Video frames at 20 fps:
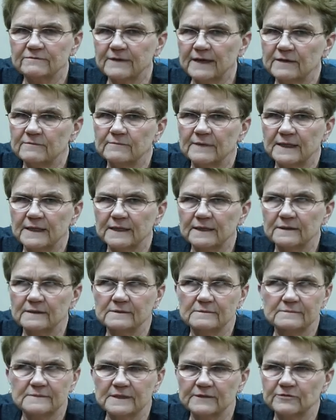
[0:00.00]
had many
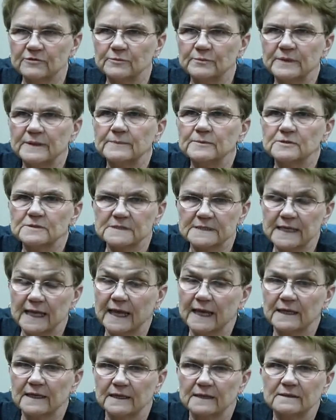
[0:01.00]
different people
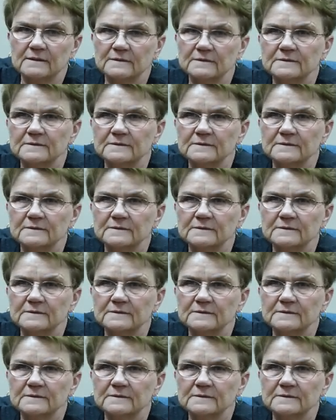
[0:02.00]
scanning.